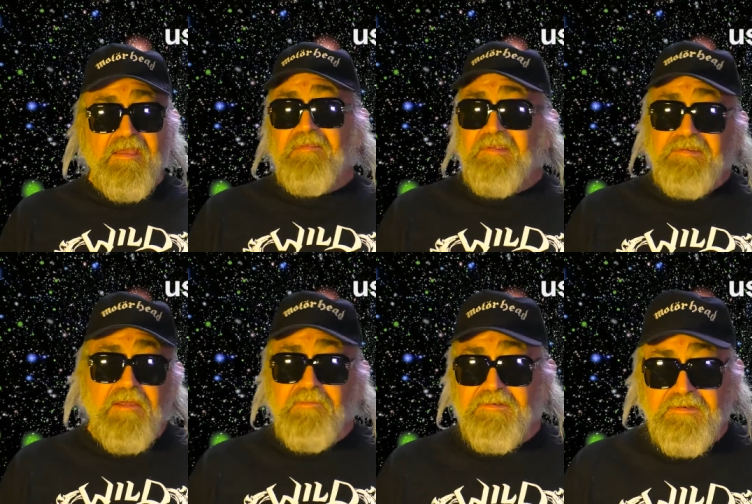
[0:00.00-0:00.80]
this
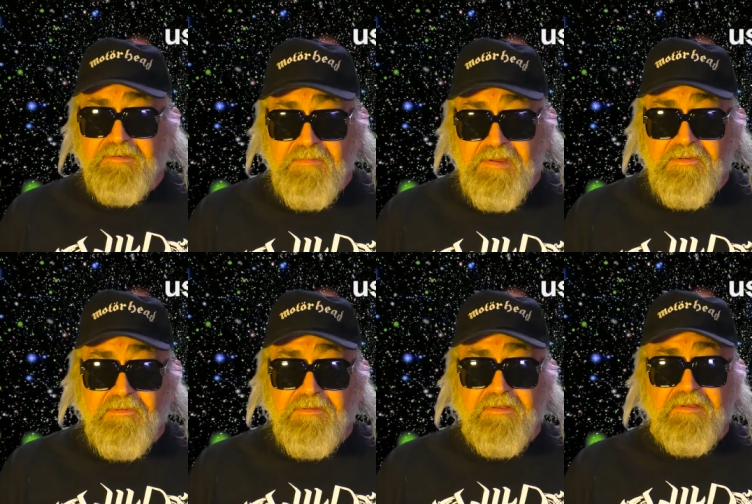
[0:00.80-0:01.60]
time it was just me
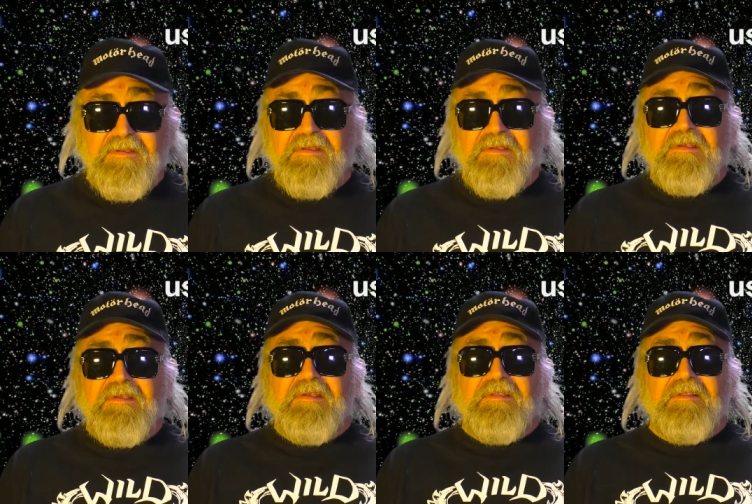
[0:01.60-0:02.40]
doing the
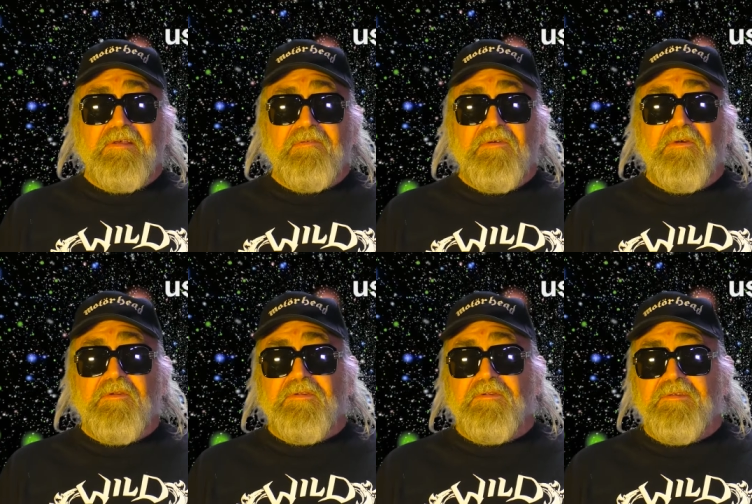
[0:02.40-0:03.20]
photo
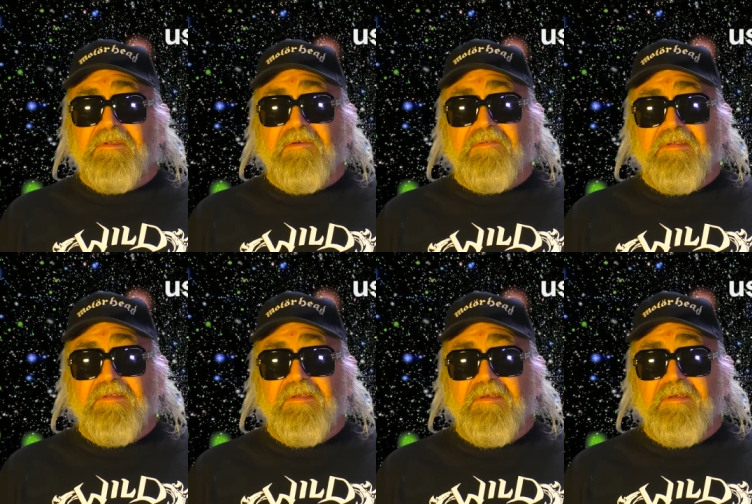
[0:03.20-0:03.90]
shoot stuff. And